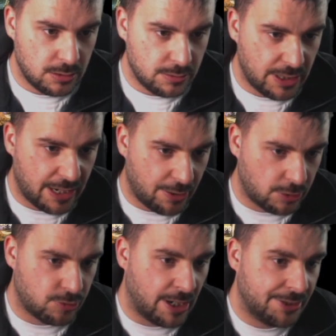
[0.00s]
They are
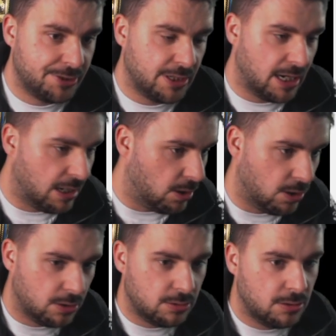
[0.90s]
not trash at
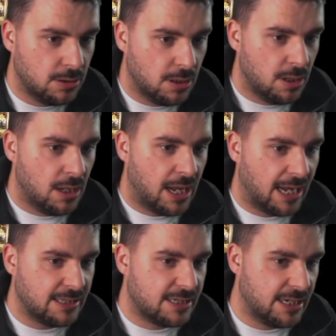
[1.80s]
all.
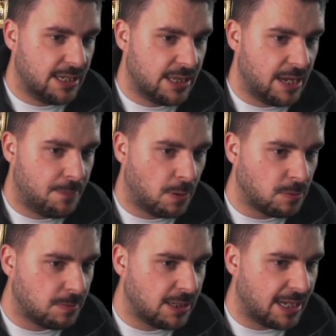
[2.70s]
I'd say they're
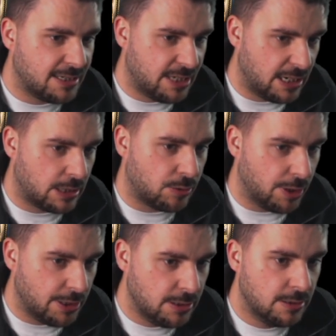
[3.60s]
probably like tier 3.